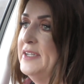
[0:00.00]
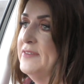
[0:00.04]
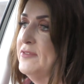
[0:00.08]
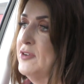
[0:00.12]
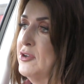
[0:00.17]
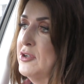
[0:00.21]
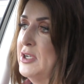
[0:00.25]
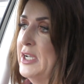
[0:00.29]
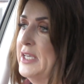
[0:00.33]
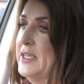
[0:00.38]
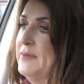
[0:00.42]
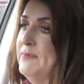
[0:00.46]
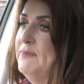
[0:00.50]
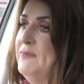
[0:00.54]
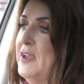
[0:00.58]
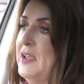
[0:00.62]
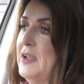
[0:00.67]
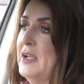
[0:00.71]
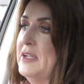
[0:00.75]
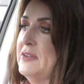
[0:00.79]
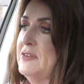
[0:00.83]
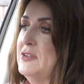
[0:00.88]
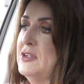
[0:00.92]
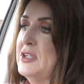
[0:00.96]
I've got like
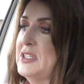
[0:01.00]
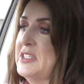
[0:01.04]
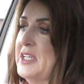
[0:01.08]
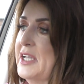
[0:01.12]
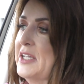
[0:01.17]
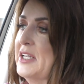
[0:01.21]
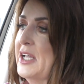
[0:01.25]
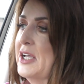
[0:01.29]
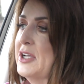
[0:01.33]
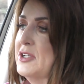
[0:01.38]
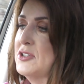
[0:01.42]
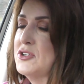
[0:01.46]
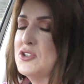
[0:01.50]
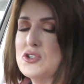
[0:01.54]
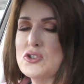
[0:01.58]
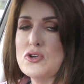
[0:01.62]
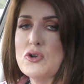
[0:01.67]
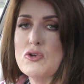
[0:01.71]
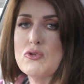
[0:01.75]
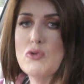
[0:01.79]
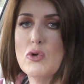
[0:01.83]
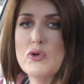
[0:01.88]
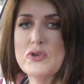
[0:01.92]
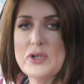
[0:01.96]

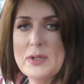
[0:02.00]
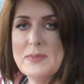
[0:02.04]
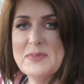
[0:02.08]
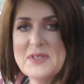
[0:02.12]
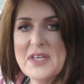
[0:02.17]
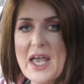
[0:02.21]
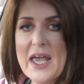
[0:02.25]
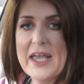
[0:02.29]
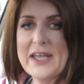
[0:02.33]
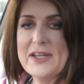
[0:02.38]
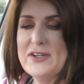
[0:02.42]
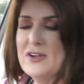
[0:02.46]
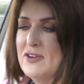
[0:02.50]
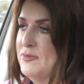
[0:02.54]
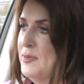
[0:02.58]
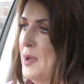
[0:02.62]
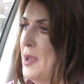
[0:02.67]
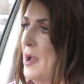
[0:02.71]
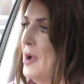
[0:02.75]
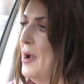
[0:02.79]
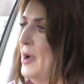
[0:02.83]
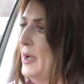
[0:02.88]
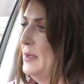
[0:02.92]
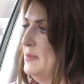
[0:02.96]
scrotums hanging off my
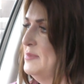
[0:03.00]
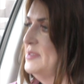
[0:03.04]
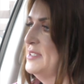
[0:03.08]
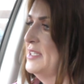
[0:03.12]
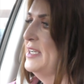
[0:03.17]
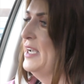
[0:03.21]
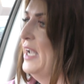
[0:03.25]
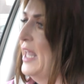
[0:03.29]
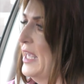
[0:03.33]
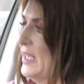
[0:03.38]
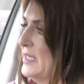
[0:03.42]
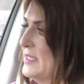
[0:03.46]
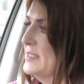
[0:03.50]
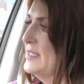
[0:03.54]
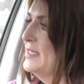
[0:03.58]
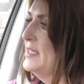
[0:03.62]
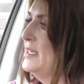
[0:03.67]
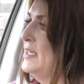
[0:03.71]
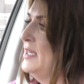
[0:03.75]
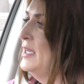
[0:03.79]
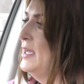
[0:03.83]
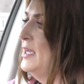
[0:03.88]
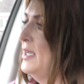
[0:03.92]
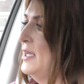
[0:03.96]
arms and legs,
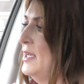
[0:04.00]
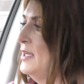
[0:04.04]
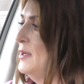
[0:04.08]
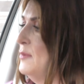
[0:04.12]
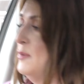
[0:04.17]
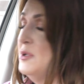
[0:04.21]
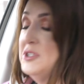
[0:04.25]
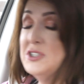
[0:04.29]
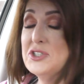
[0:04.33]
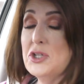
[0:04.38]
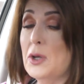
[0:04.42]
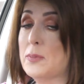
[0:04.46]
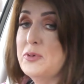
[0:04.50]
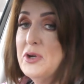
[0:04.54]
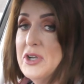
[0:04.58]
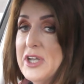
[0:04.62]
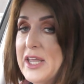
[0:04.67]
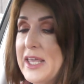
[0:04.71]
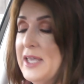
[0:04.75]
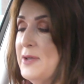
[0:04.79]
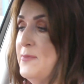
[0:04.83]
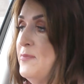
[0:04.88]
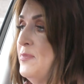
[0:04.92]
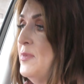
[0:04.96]
which is not
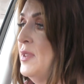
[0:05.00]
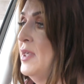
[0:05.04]
pretty.